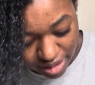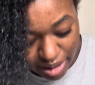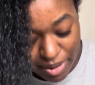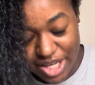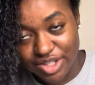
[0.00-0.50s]

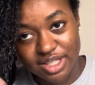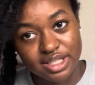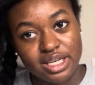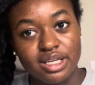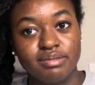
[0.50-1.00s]
Patience is
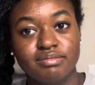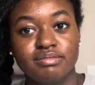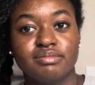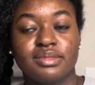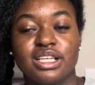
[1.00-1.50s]
key
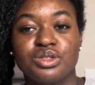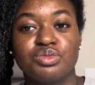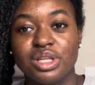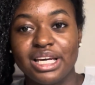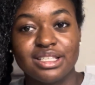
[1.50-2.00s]
because it
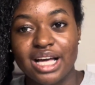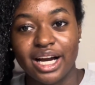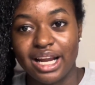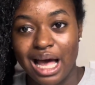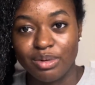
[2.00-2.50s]
really is not
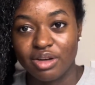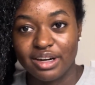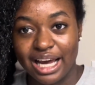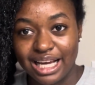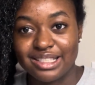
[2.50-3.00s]
going to happen
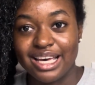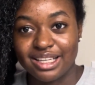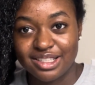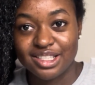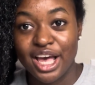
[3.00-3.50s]
overnight. It
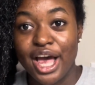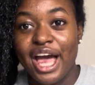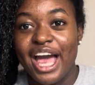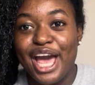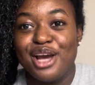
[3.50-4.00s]
takes
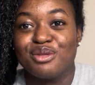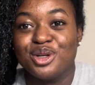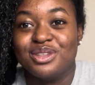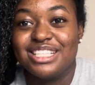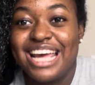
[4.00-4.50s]
a
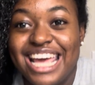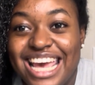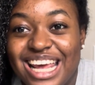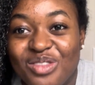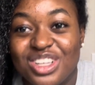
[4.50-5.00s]

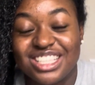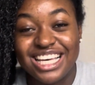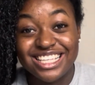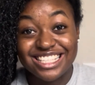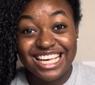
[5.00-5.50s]
routine, which
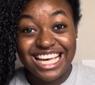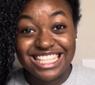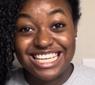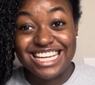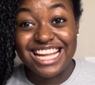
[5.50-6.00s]
leads us
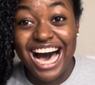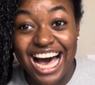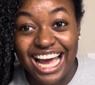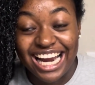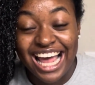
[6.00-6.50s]
into
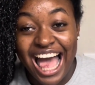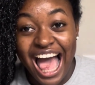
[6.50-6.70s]
9.